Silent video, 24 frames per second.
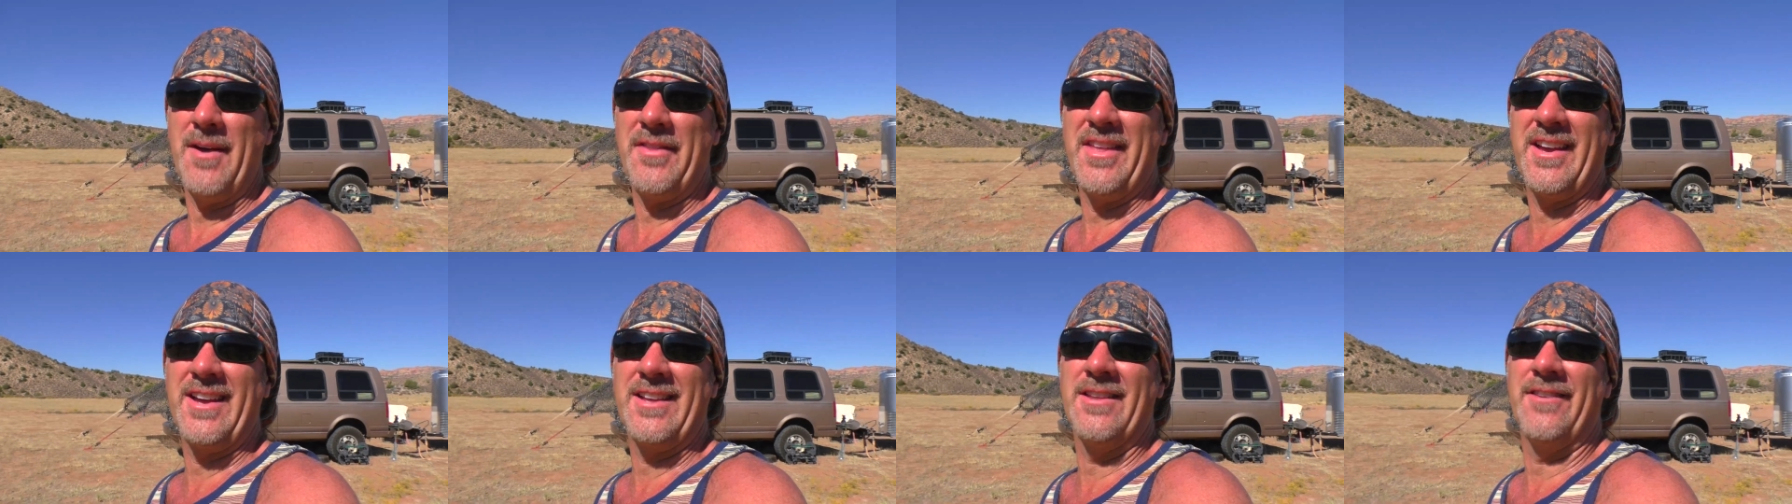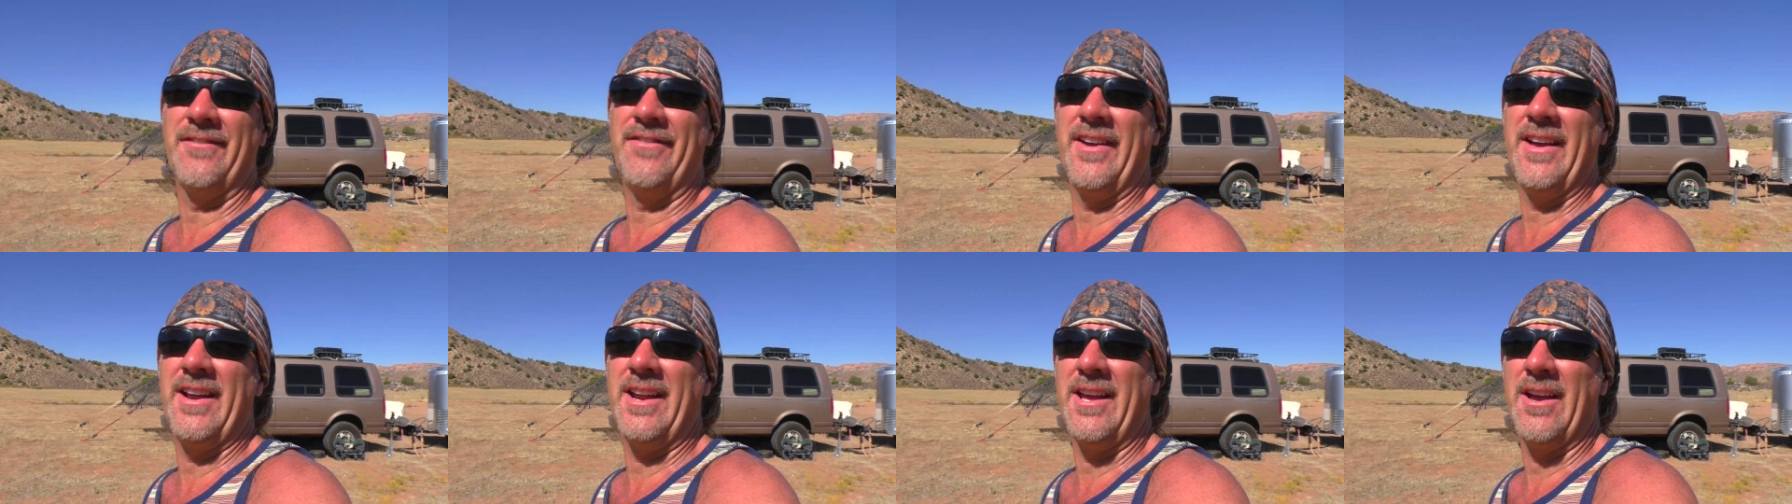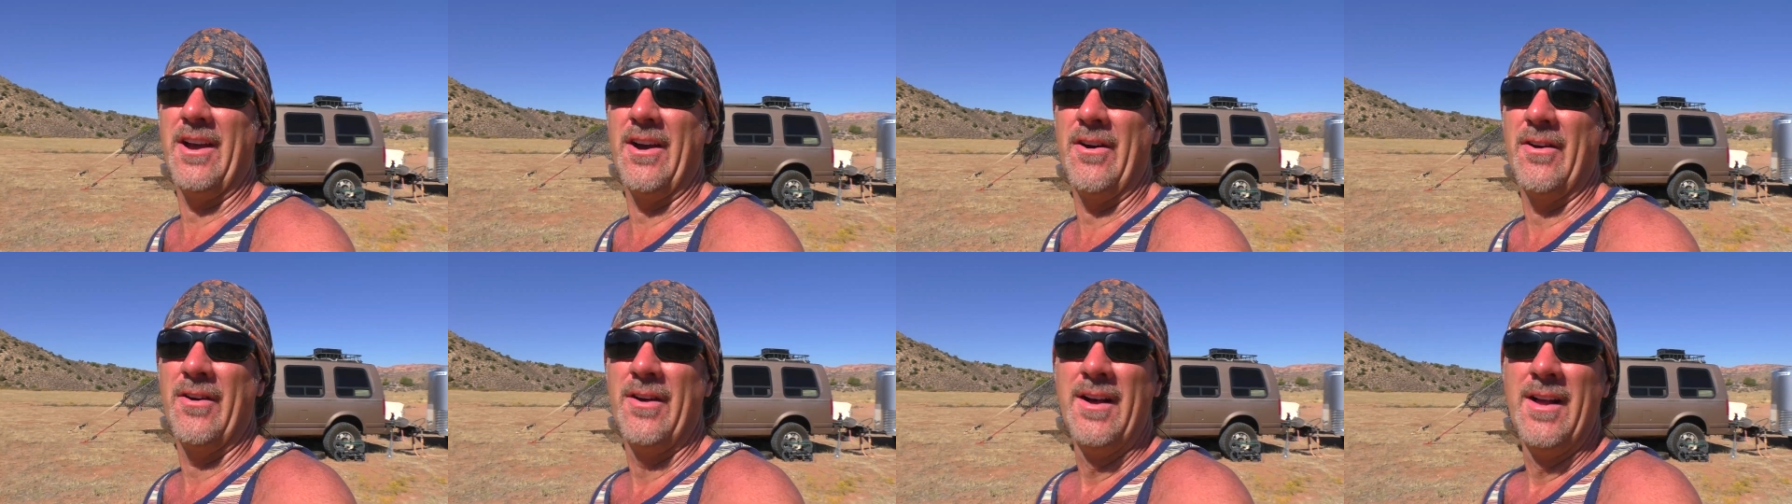I think in the
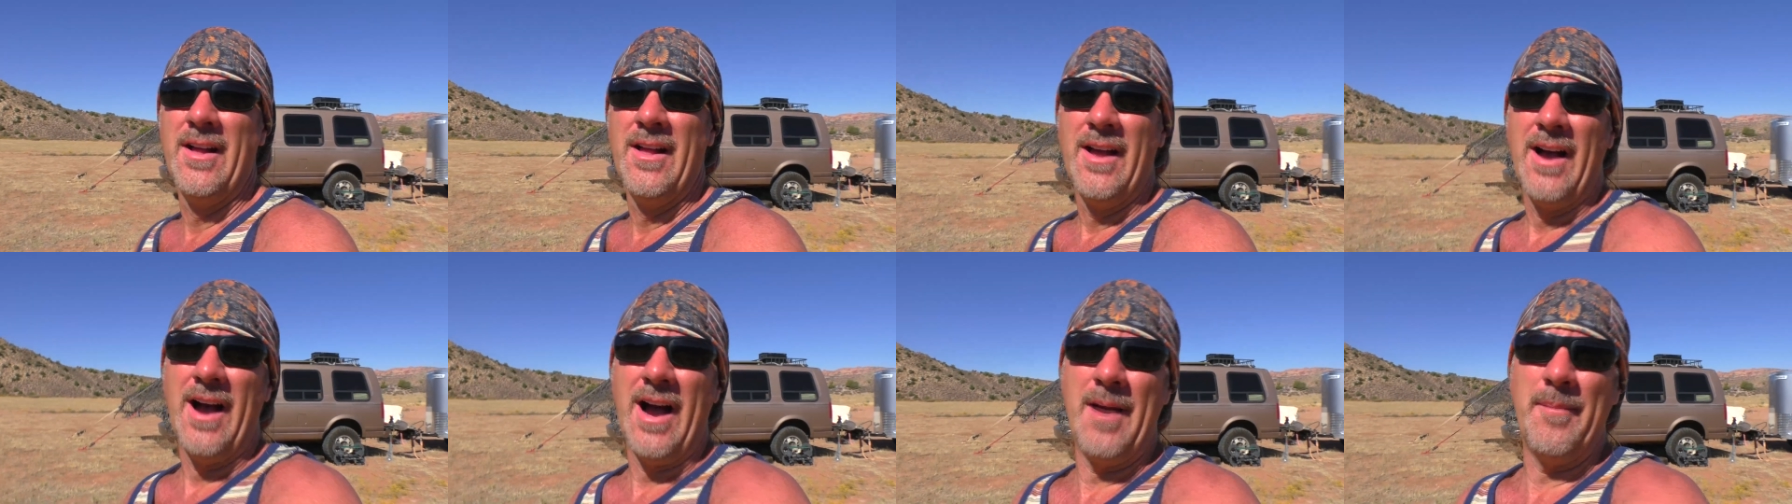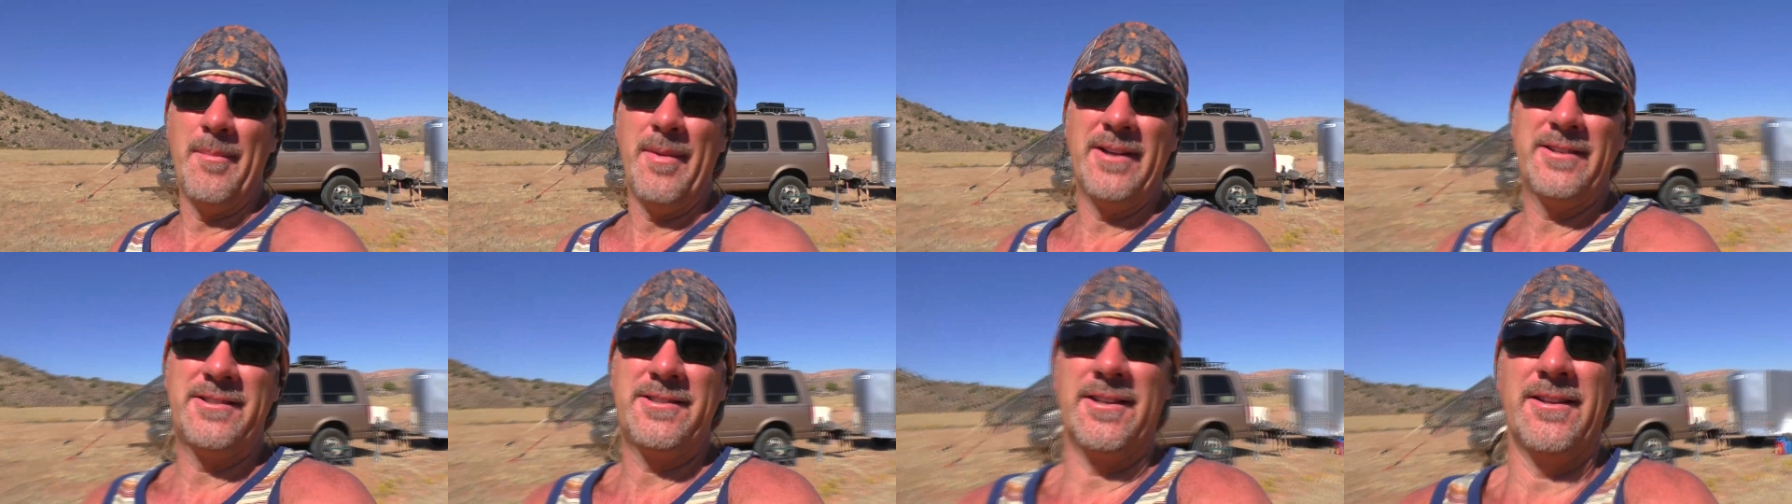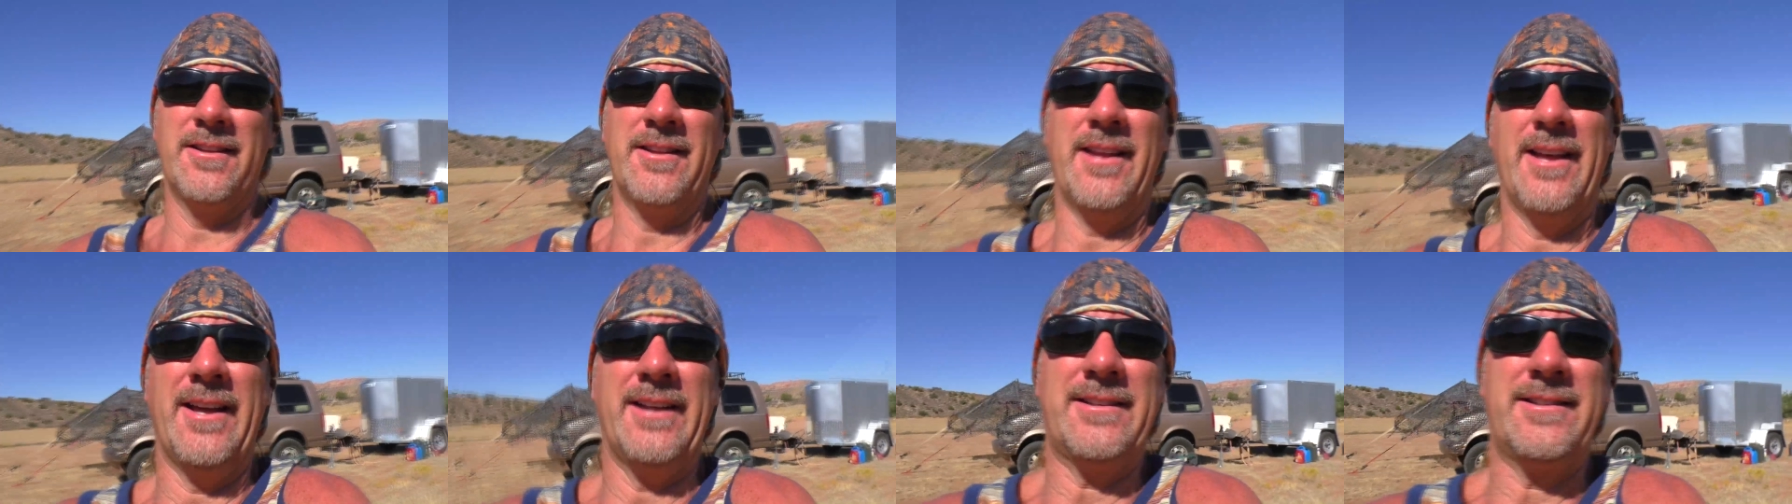video I
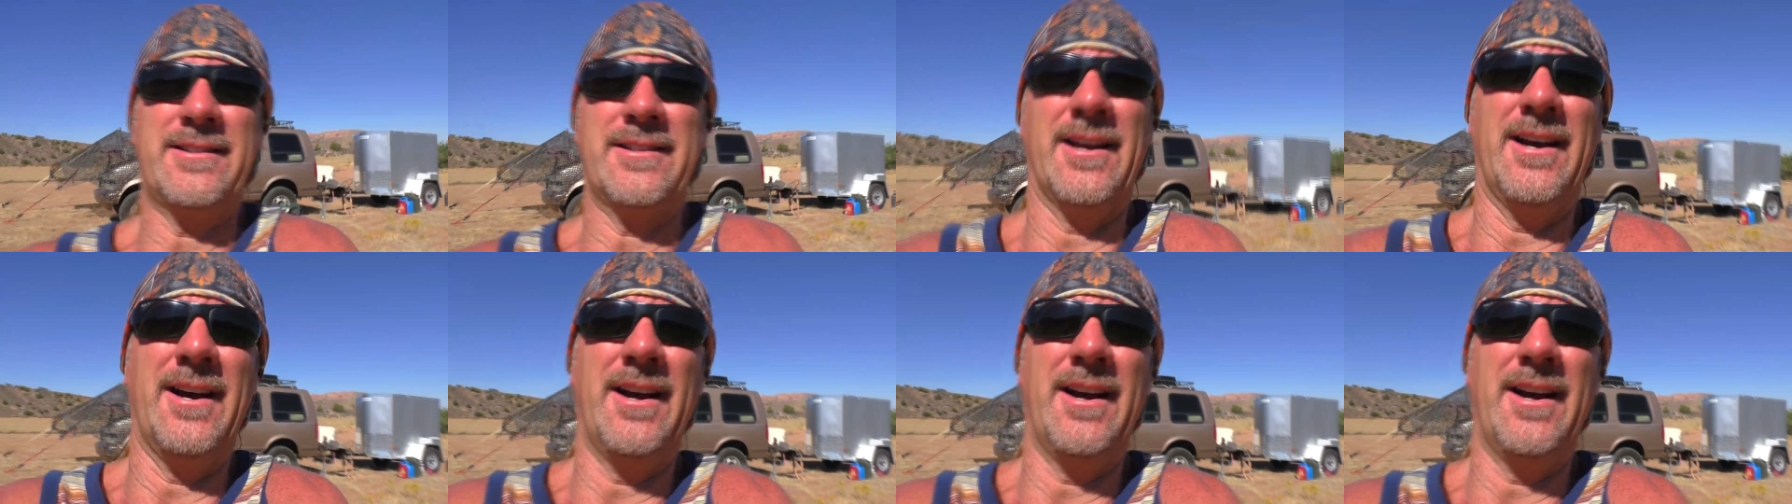mentioned that